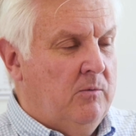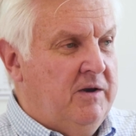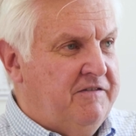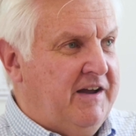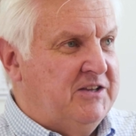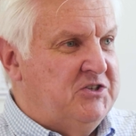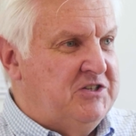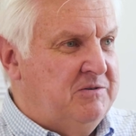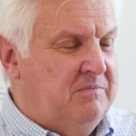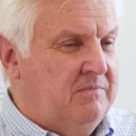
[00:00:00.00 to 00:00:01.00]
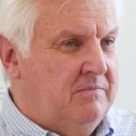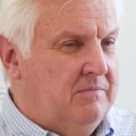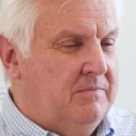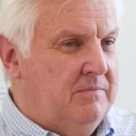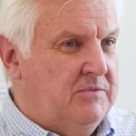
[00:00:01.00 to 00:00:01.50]
we've had
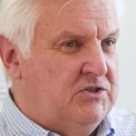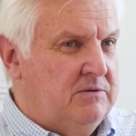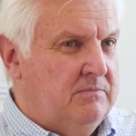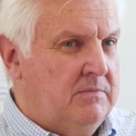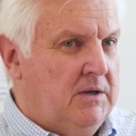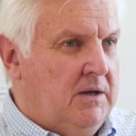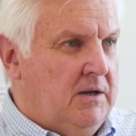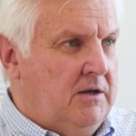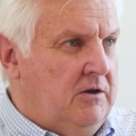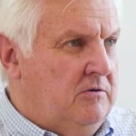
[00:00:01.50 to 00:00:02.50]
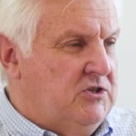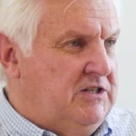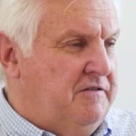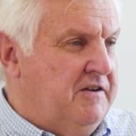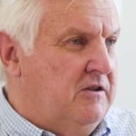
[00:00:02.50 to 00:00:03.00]
some
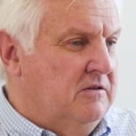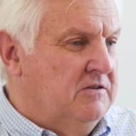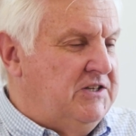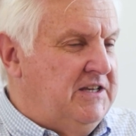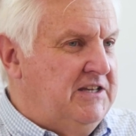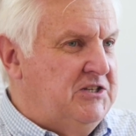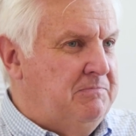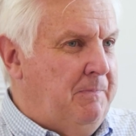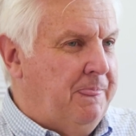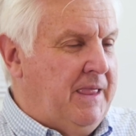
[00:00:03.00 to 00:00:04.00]
huge difficulties